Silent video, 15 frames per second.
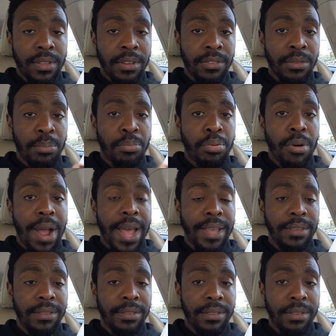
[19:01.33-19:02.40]
there's a
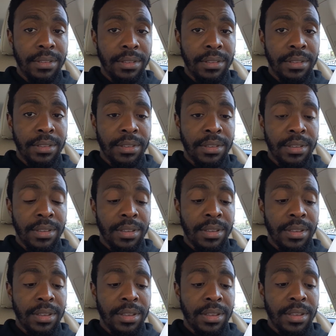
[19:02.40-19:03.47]
price,
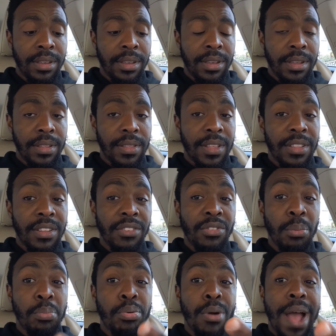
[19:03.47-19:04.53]
and there's
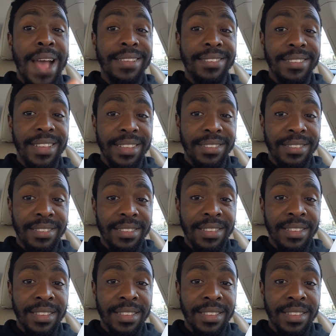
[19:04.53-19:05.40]
a process.